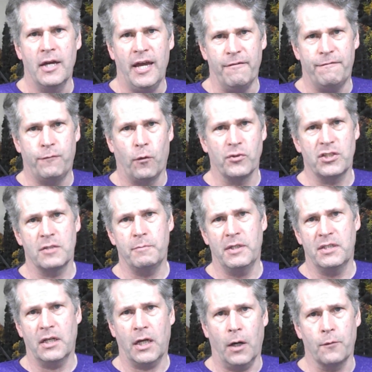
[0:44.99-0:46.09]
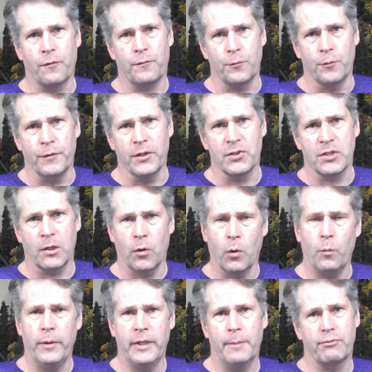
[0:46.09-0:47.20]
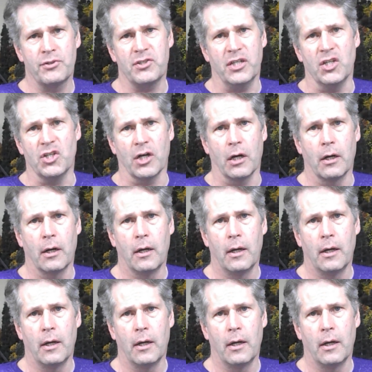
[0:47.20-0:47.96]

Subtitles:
it forces me to go through this long-winded procedure.